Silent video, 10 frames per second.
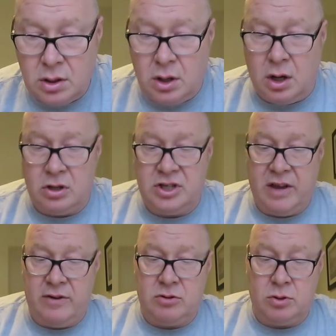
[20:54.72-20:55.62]
Carlos
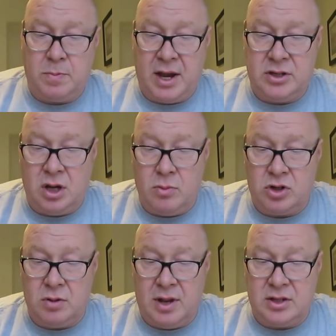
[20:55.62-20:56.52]
Tevez was paid so
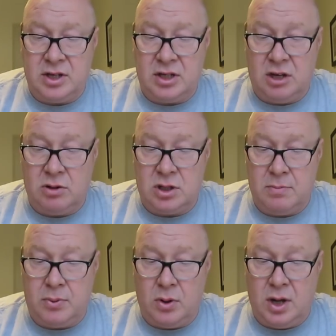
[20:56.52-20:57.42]
much at Man City,
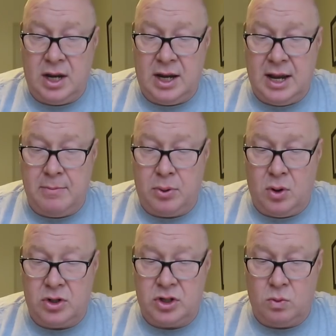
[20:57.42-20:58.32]
he
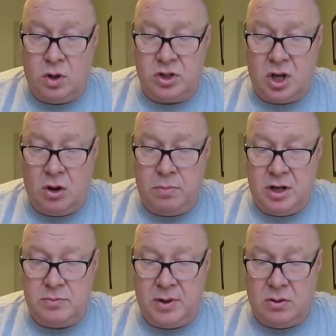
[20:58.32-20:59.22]
employed someone to
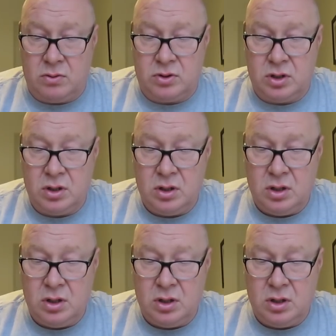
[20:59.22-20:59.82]
open his bills.